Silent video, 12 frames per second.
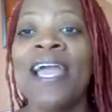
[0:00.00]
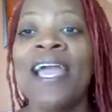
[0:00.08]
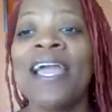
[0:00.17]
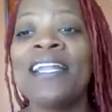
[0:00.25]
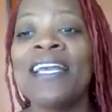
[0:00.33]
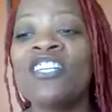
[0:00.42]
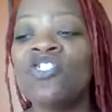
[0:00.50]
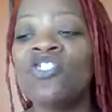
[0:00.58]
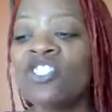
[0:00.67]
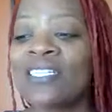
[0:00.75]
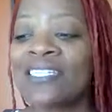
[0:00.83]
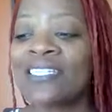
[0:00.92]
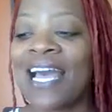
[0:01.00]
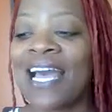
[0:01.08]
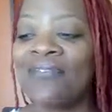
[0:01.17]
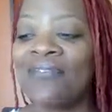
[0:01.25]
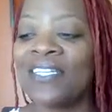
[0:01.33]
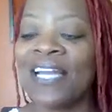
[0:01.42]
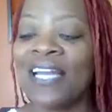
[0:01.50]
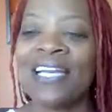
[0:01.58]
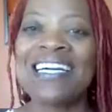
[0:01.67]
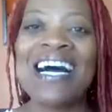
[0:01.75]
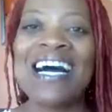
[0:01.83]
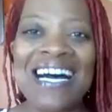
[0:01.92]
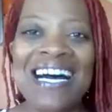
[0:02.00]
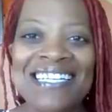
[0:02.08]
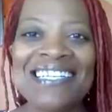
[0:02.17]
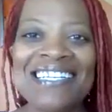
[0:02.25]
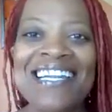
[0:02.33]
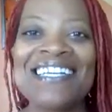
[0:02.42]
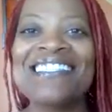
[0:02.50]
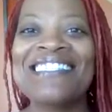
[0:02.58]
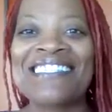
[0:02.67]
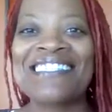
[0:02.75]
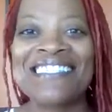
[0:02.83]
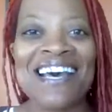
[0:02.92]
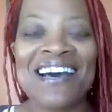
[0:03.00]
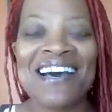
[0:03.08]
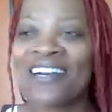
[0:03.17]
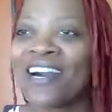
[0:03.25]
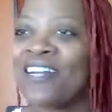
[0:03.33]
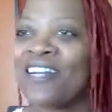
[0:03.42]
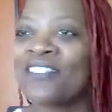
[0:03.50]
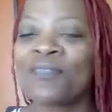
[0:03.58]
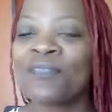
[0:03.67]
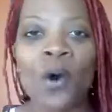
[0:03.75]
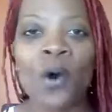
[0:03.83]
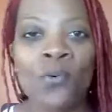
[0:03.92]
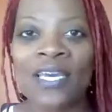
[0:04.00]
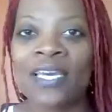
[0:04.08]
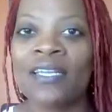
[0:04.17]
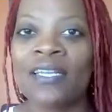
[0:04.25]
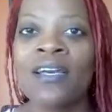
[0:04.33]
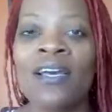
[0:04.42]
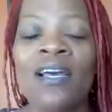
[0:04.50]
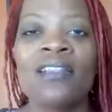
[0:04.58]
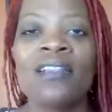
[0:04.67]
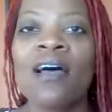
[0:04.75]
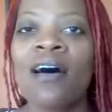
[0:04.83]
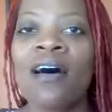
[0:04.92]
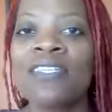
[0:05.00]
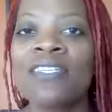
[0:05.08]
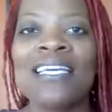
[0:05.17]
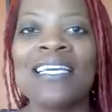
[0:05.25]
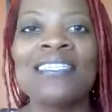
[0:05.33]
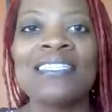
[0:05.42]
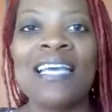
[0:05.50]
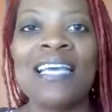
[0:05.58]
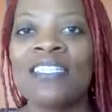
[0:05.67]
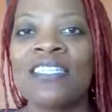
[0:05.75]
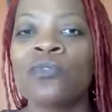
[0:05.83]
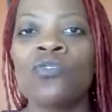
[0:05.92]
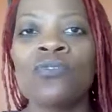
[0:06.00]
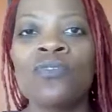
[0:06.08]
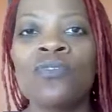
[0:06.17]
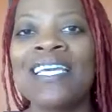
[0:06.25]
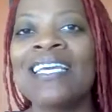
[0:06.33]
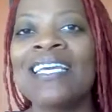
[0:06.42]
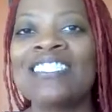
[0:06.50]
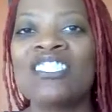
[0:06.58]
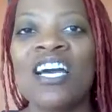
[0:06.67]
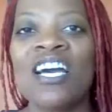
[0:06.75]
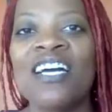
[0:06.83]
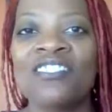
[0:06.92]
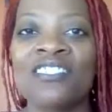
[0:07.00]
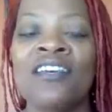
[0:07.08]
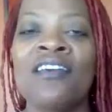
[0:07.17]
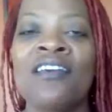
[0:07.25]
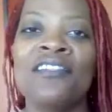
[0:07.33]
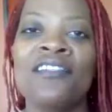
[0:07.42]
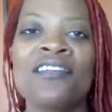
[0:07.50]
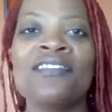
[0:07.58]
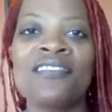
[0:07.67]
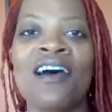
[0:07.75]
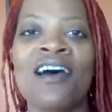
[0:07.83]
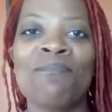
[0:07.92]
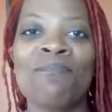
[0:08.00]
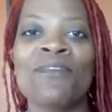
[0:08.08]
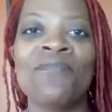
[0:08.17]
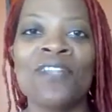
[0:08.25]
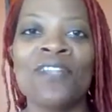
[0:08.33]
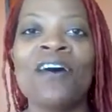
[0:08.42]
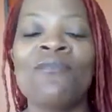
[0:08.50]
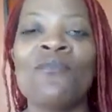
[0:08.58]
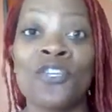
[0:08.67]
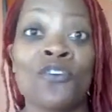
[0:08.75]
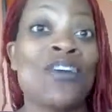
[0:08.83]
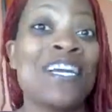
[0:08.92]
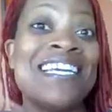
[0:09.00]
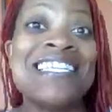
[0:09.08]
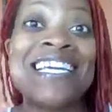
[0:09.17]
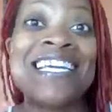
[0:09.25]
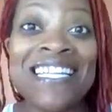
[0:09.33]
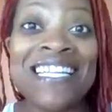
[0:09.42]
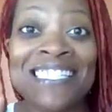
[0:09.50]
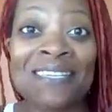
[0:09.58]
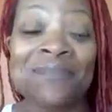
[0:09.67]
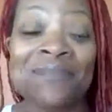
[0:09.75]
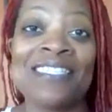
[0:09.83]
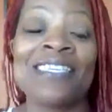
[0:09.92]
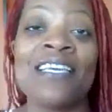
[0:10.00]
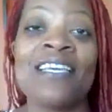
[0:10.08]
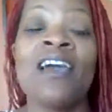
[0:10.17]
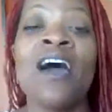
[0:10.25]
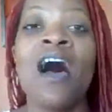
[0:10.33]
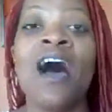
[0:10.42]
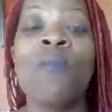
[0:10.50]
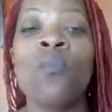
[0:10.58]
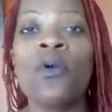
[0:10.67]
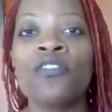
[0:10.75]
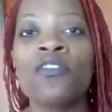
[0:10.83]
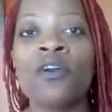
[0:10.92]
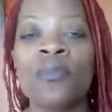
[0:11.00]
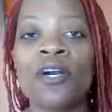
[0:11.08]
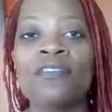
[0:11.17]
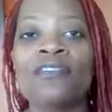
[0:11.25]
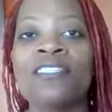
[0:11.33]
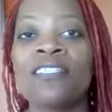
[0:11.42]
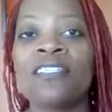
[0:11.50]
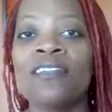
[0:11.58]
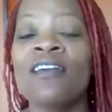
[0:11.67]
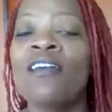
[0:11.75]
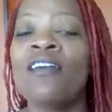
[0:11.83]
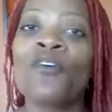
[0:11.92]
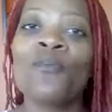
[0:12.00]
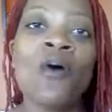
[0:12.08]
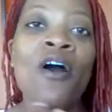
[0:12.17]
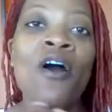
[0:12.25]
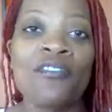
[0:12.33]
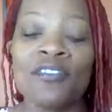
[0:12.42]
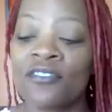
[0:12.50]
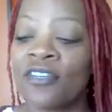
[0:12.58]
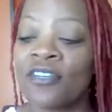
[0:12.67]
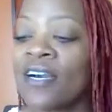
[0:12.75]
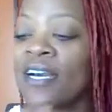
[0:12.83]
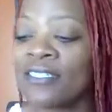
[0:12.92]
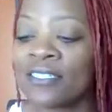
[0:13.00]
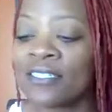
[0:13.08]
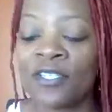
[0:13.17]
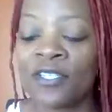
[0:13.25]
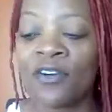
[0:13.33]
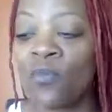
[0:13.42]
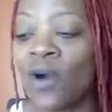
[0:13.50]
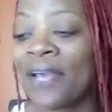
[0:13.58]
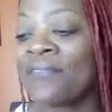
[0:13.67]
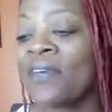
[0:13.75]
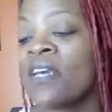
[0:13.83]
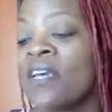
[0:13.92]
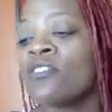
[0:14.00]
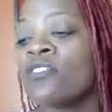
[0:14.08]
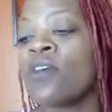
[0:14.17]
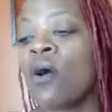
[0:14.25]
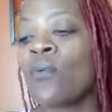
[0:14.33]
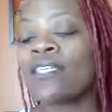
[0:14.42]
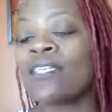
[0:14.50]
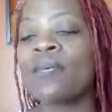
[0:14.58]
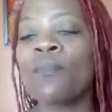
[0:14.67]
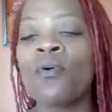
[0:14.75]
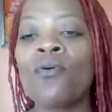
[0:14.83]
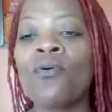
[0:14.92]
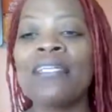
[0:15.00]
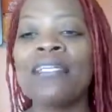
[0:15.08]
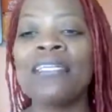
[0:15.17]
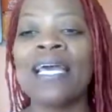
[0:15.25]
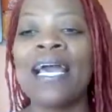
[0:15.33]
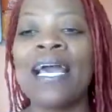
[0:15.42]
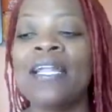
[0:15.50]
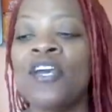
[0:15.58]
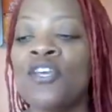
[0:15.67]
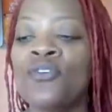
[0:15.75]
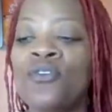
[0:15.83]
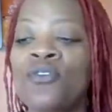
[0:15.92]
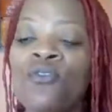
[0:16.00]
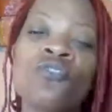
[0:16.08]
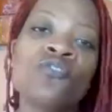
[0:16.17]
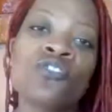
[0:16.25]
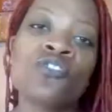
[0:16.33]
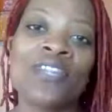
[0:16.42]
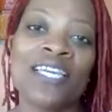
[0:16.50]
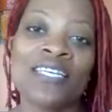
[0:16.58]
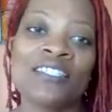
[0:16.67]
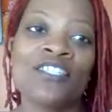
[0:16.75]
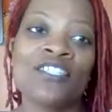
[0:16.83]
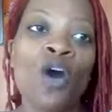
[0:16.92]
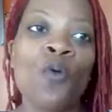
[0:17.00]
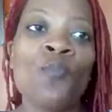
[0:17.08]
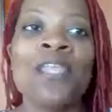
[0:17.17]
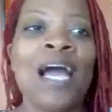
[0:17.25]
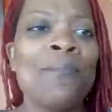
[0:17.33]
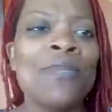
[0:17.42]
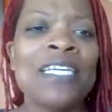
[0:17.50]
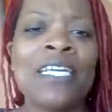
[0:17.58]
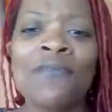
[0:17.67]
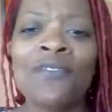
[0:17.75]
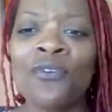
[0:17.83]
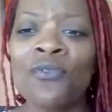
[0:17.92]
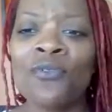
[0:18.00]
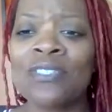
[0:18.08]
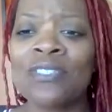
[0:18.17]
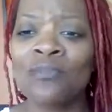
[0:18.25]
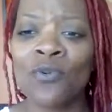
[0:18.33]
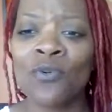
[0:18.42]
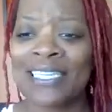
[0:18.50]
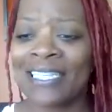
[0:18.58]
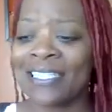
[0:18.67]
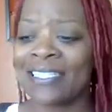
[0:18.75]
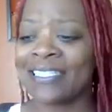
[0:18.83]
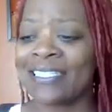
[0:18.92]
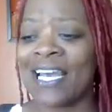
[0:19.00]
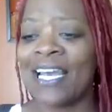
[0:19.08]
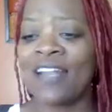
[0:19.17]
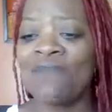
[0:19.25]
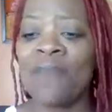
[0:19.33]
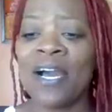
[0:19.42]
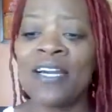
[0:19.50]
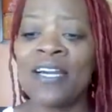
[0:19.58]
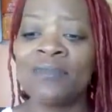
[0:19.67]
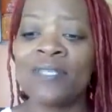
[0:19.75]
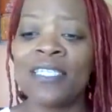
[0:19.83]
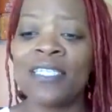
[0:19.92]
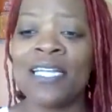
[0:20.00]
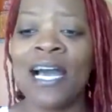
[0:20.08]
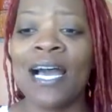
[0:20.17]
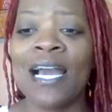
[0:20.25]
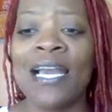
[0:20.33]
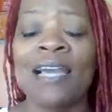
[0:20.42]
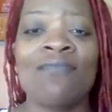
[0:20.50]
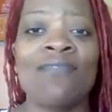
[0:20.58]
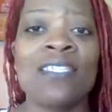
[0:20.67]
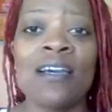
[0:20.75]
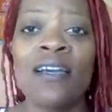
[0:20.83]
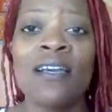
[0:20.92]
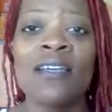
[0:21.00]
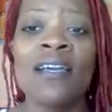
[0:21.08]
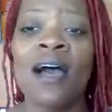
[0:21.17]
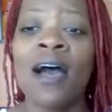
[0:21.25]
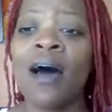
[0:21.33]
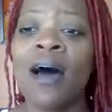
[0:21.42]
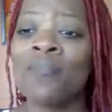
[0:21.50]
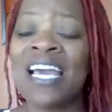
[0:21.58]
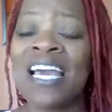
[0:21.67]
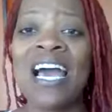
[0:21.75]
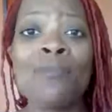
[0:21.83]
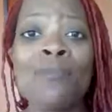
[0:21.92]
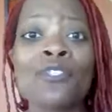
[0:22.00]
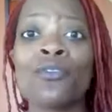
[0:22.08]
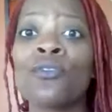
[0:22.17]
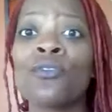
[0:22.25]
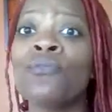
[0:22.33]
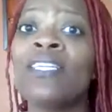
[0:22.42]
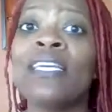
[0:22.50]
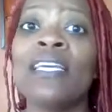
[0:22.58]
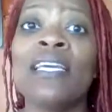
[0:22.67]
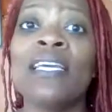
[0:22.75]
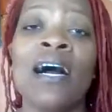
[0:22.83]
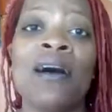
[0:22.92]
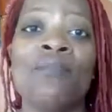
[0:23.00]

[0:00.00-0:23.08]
And it's just having that unsung, unspoken love. It's intangible. You can't touch this type of love when you're in intimacy with your person, your partner, your husband, your wife. So it's important that you do things. So I'm going to give you some quick things that my husband and I have done that absolutely